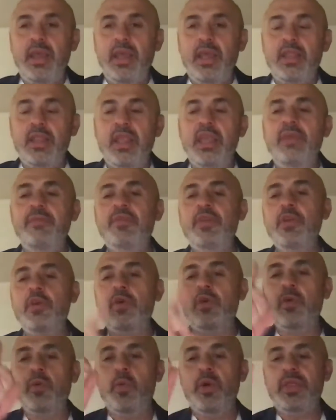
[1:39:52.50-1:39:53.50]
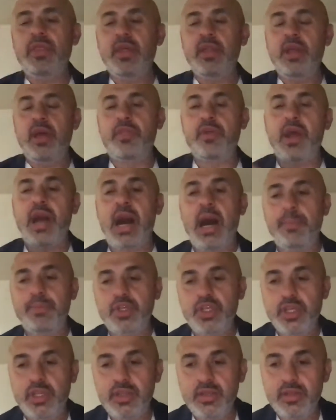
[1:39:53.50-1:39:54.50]
It leaves you with another
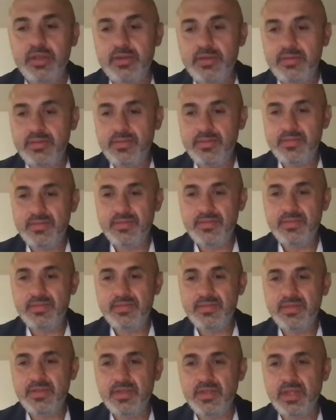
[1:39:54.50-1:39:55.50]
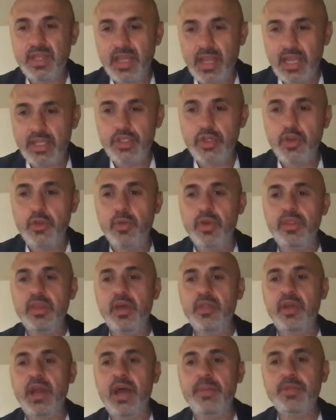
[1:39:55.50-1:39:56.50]
option. Can I show you what
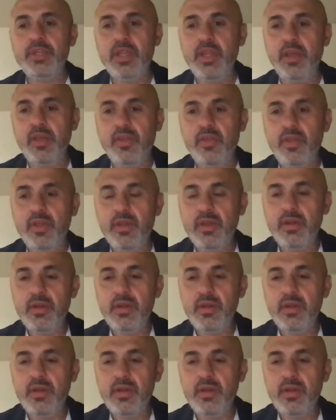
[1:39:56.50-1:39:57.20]
the other option is?